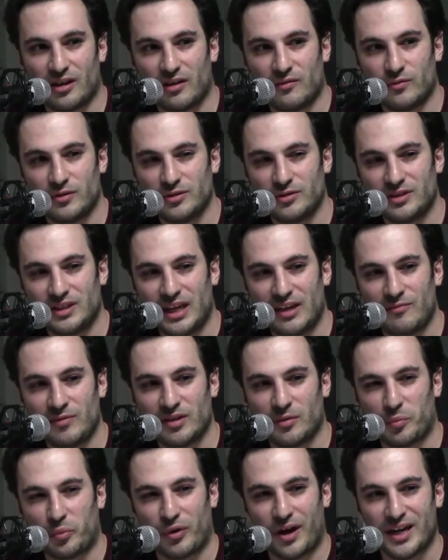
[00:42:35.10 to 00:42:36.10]
of when you gave me
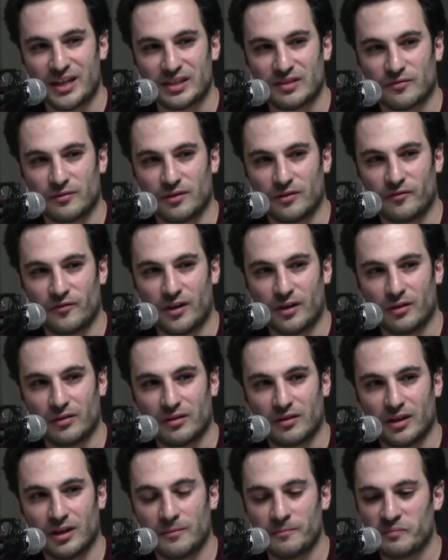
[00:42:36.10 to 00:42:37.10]
the price for the Fallout
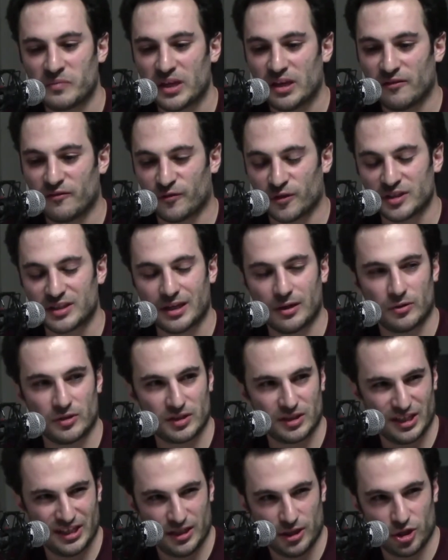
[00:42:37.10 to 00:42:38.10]
thing, first I
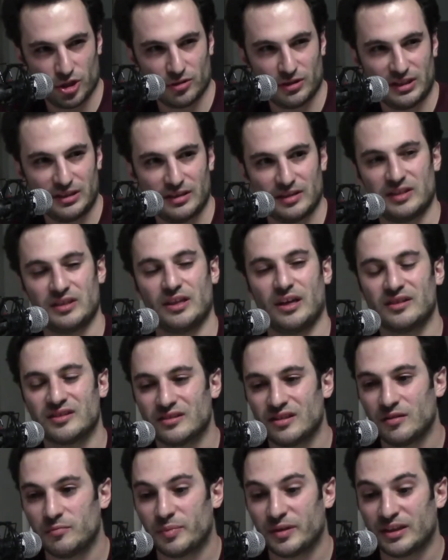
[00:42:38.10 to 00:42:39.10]
was initially
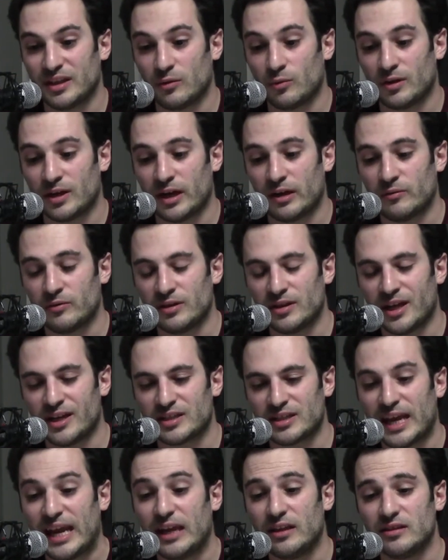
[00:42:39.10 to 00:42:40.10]
disgusted, but then when I
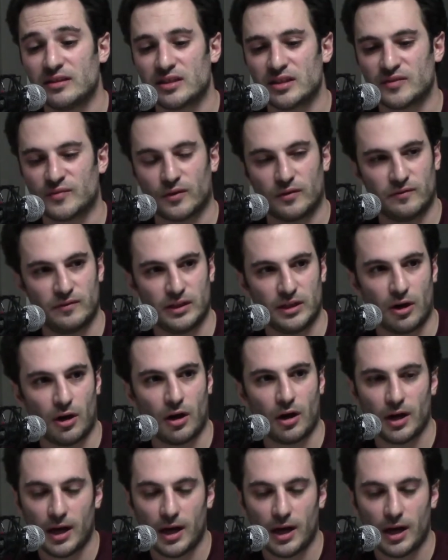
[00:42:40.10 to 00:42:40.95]
realized, hey, this is for VR,